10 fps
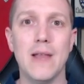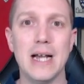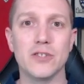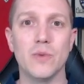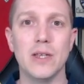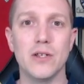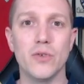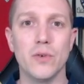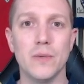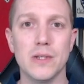That's when the
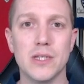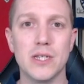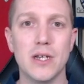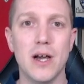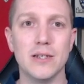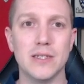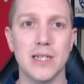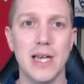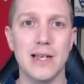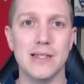tournament starts to
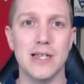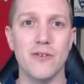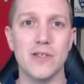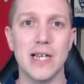get serious.